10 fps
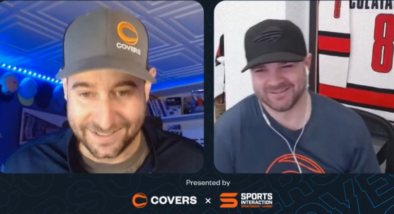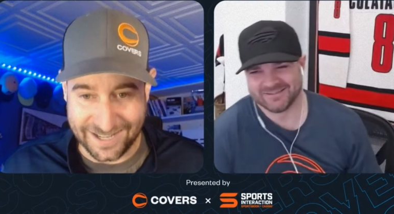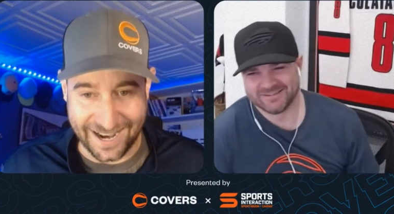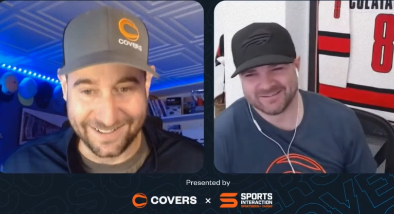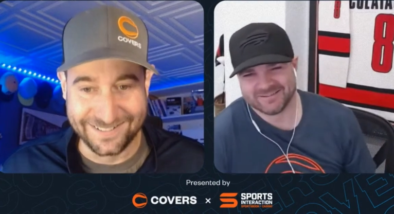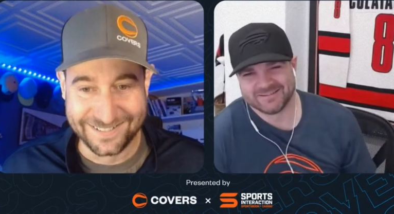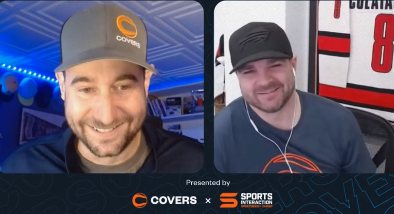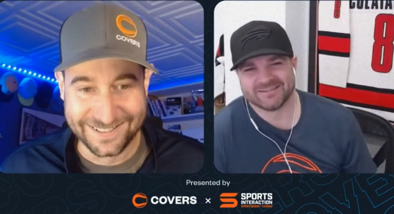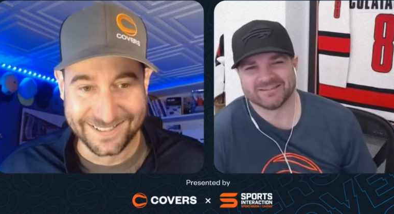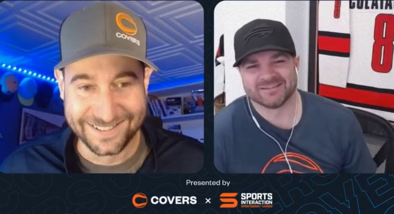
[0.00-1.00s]
Speaker 1: Okay.
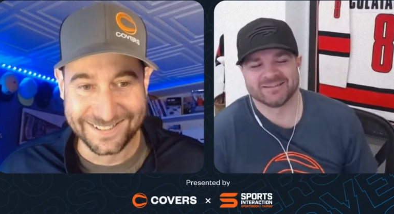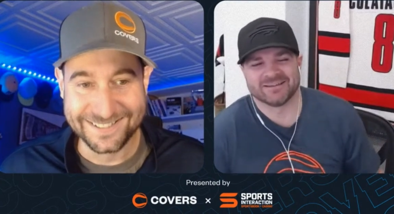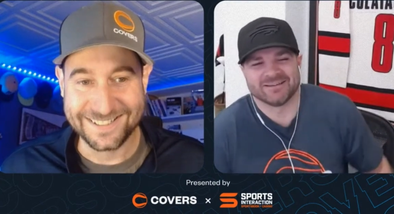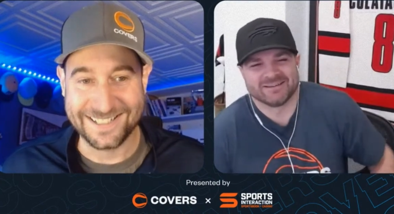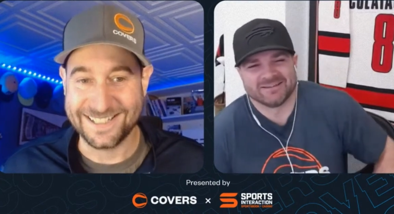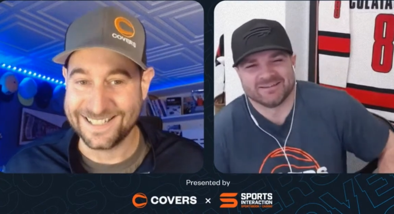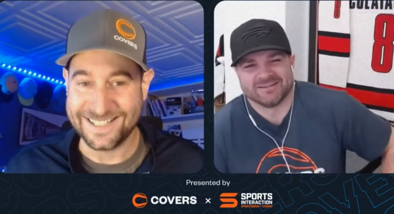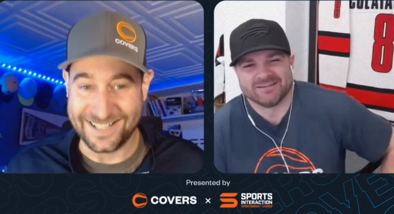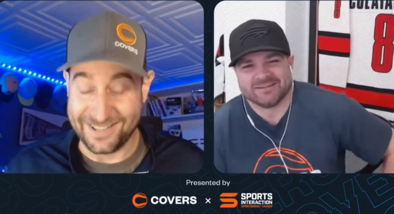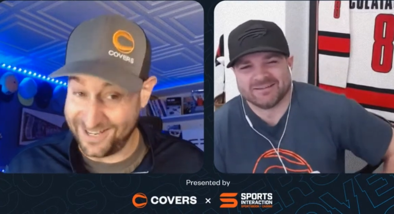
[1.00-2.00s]
Okay.
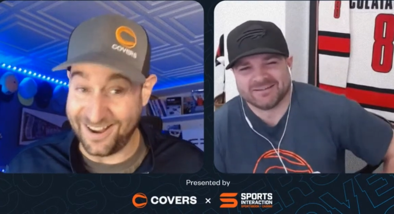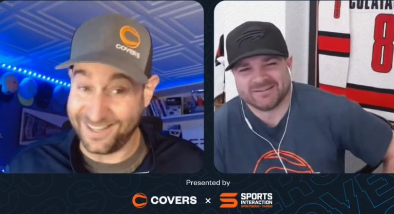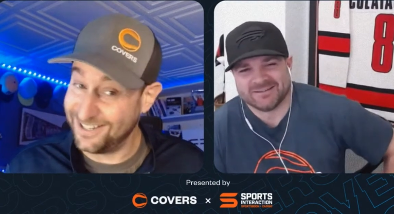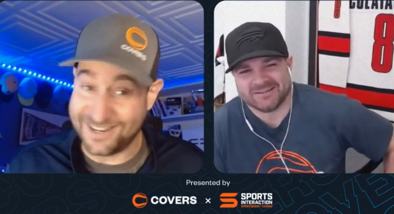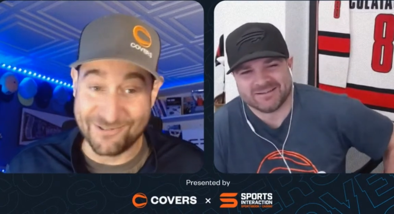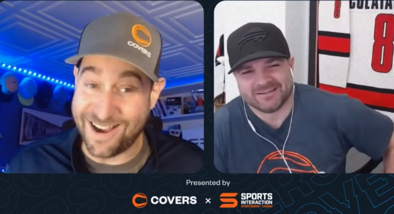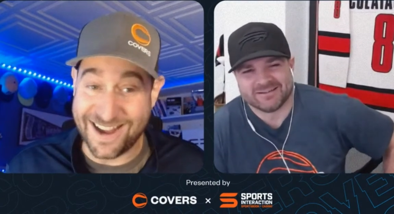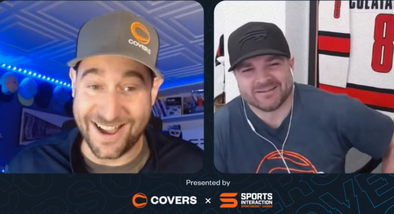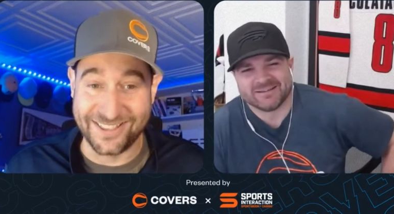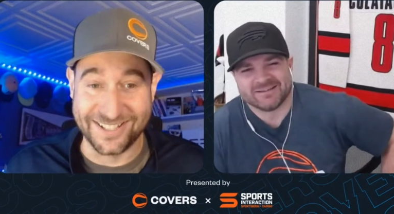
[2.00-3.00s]
Uh, you can
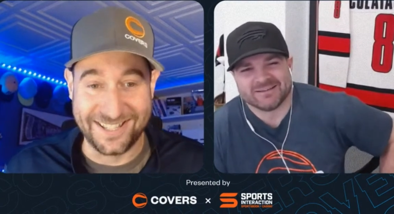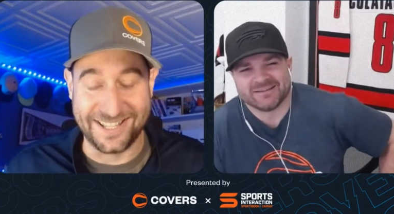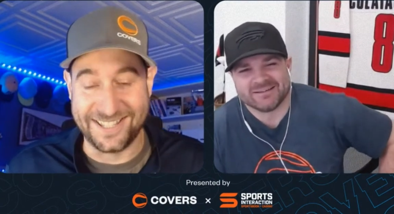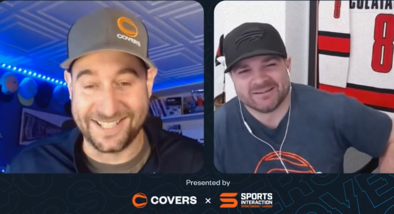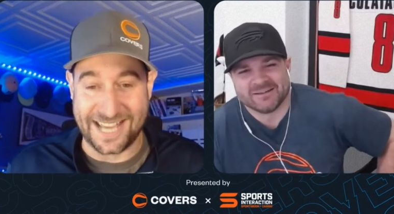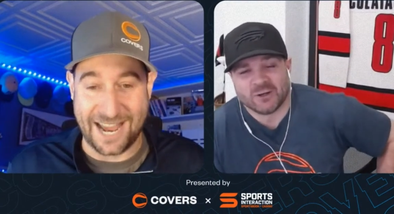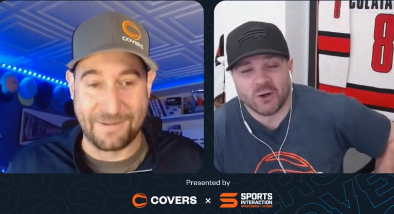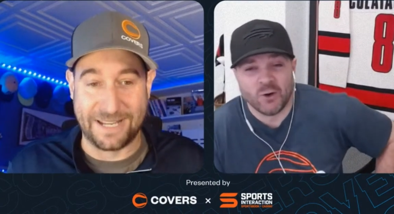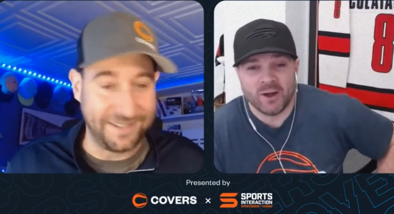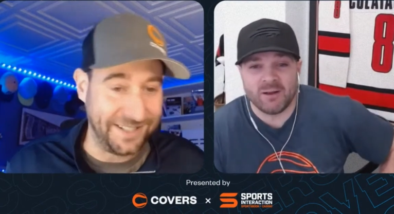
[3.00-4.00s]
ride on the, the, the
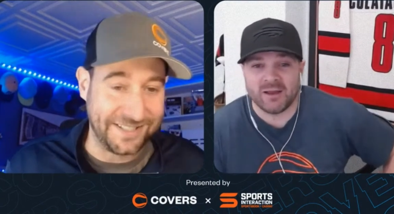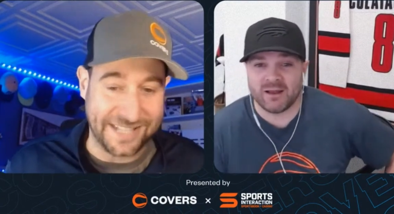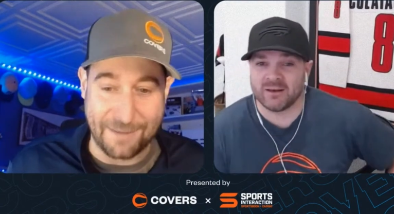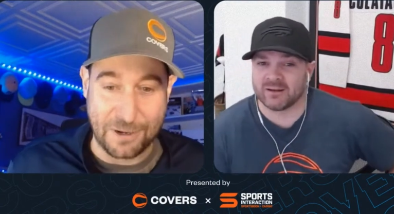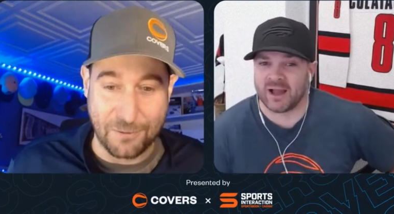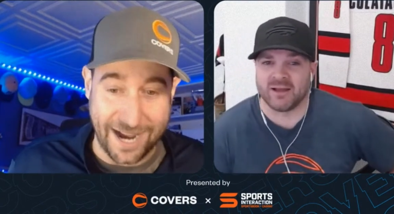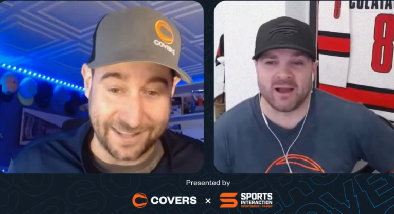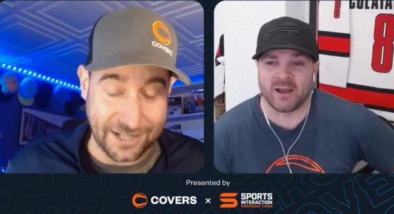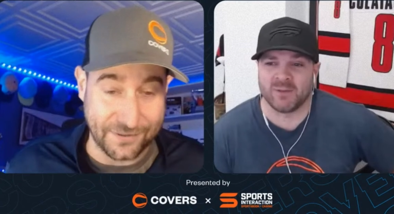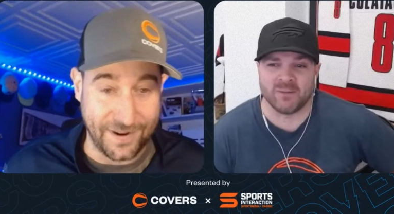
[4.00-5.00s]
Sammy. The Sammy Look, I,
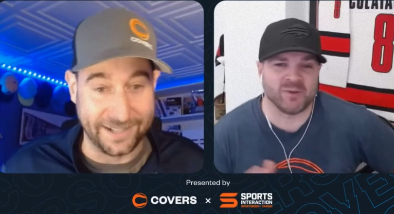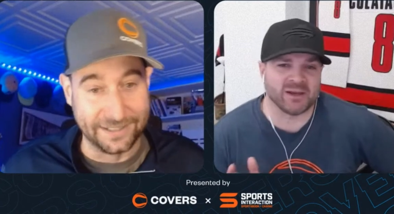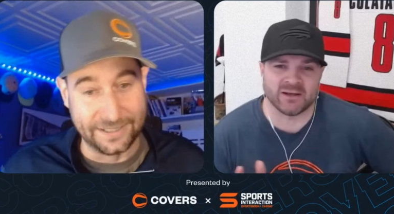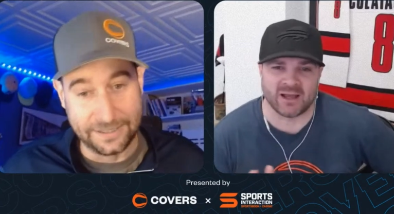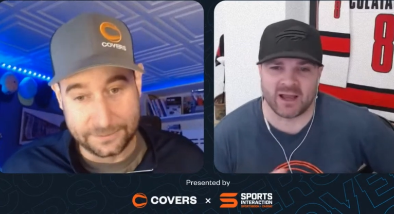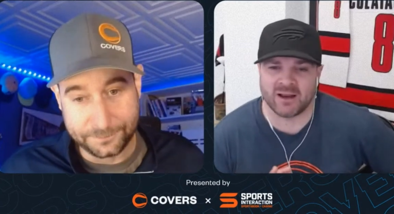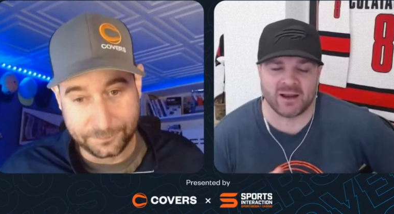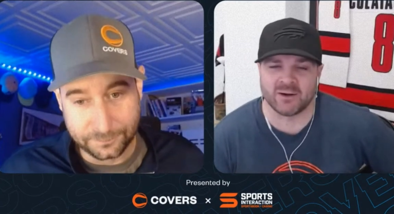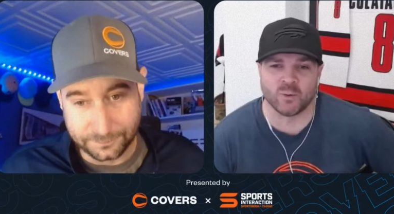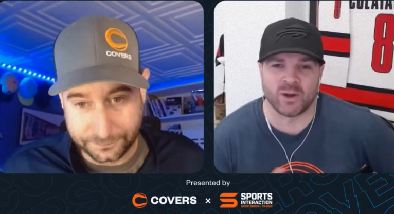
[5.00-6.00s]
am not picking.
Speaker 2: I I,
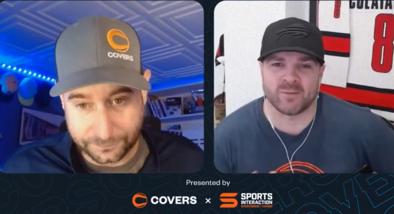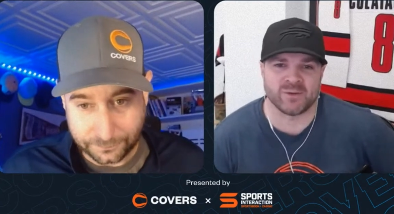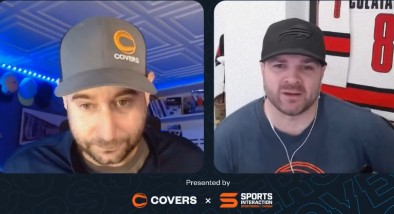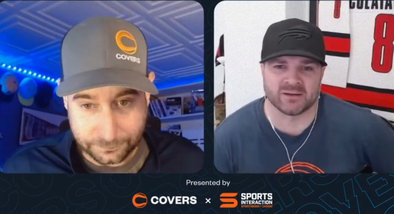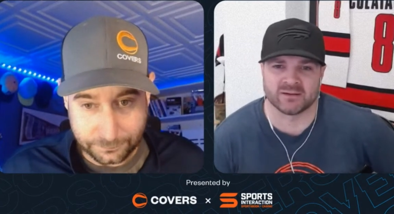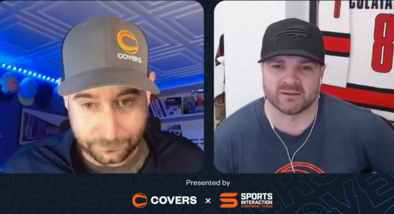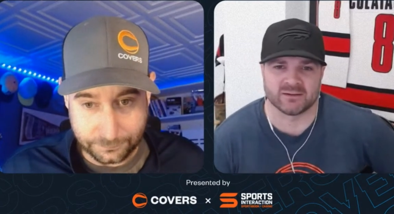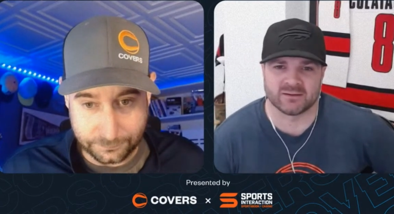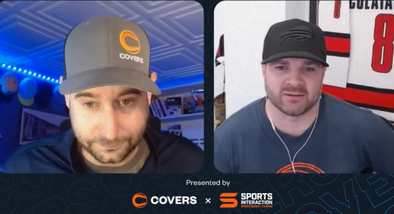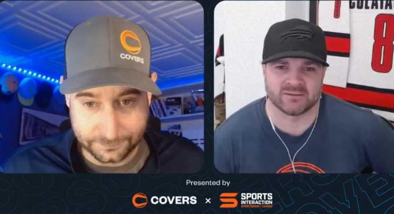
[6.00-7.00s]
I don't want to pick a,
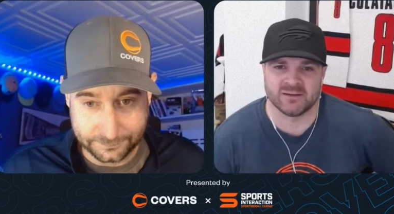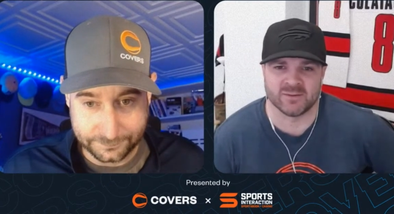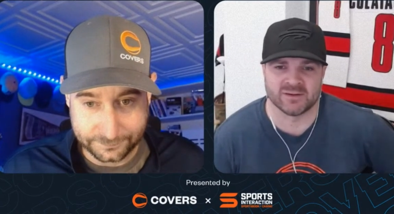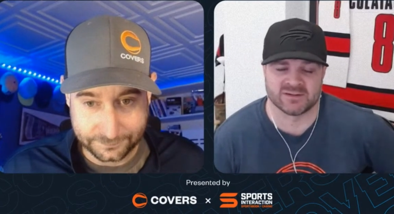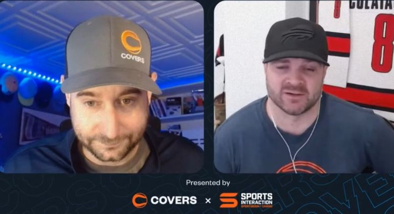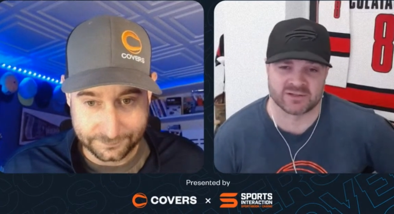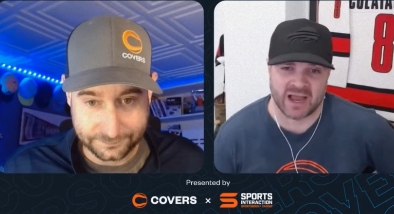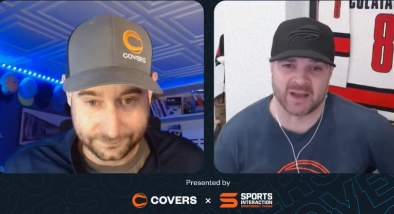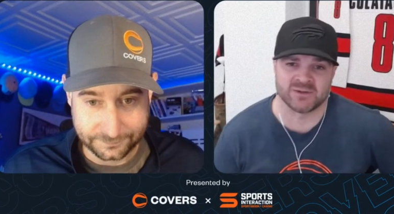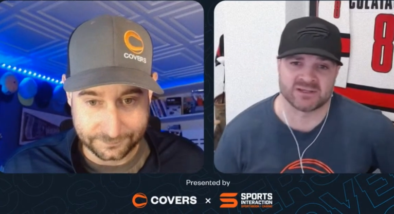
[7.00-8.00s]
a team in this year's.
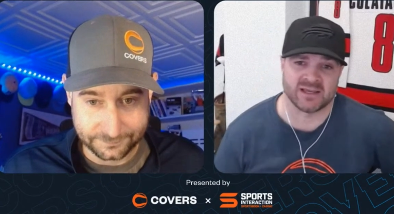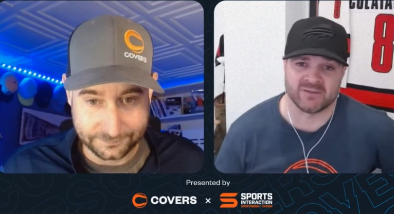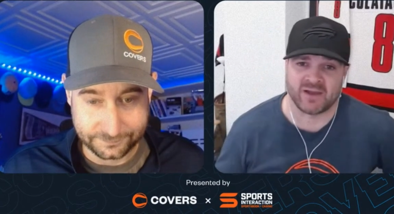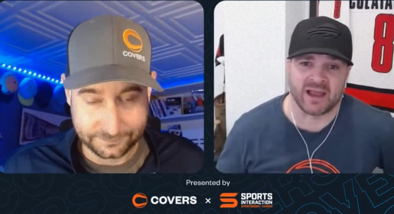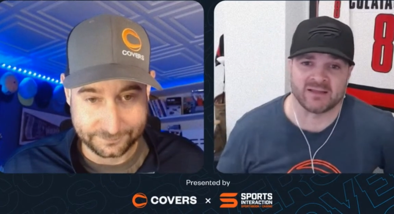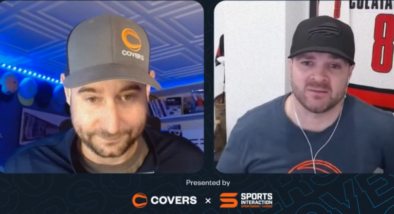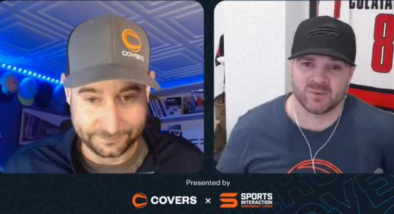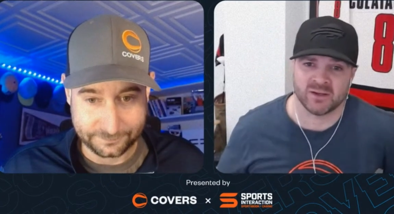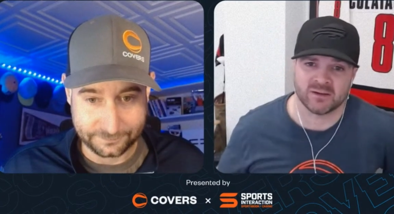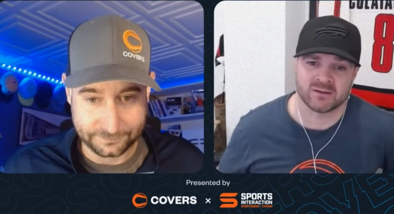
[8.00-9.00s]
I'm just saying if I had to
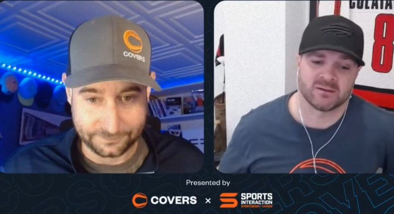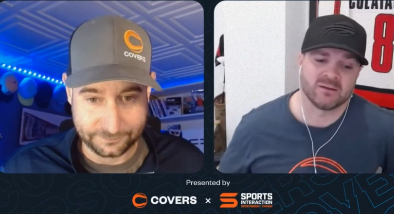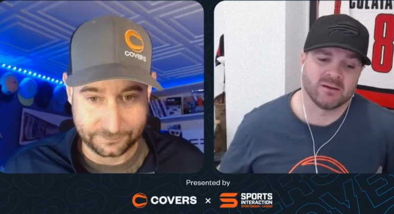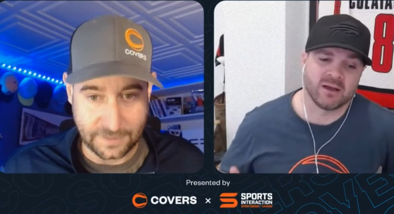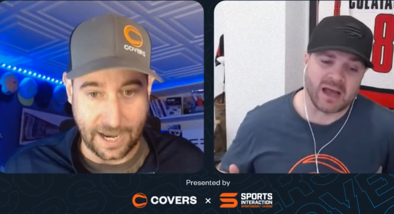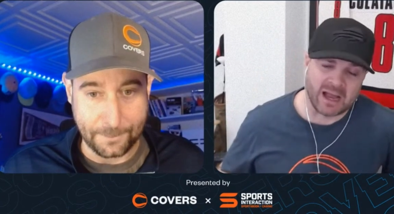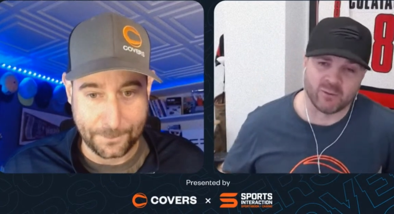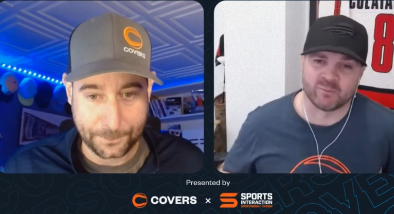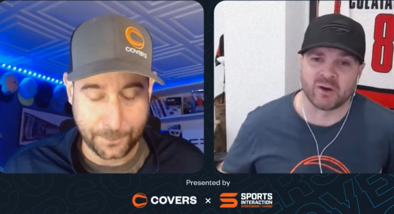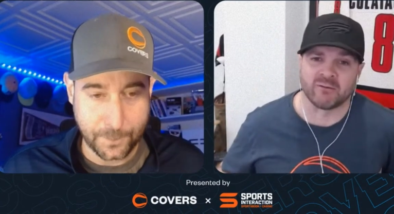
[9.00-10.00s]
pick, yeah, I
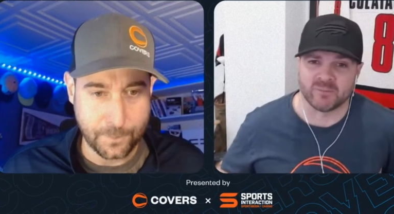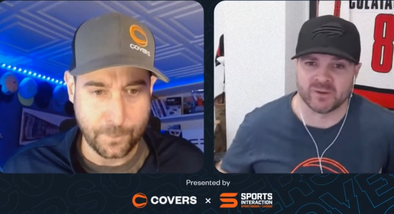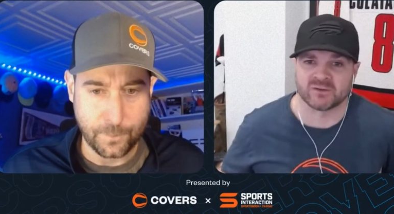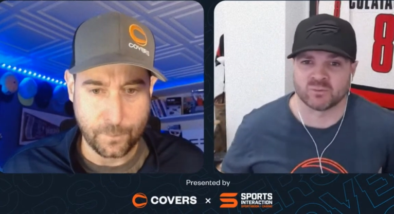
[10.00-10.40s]
would probably pick